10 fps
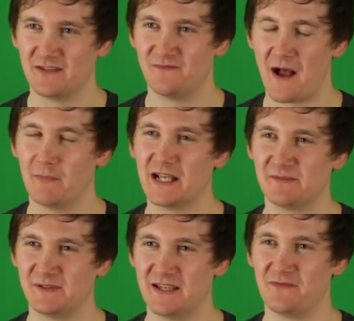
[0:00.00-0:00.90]
His family
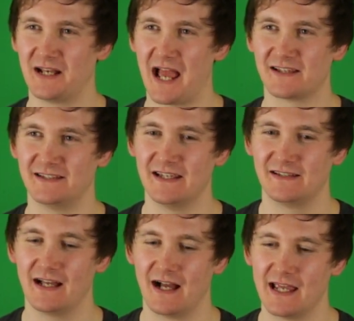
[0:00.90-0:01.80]
specifically asked
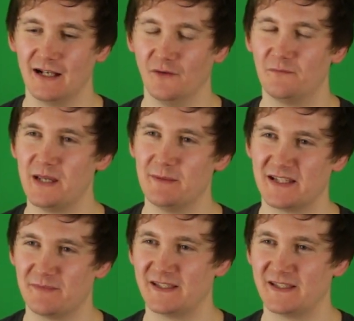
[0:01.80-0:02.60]
Disney, like, he loved being Mr.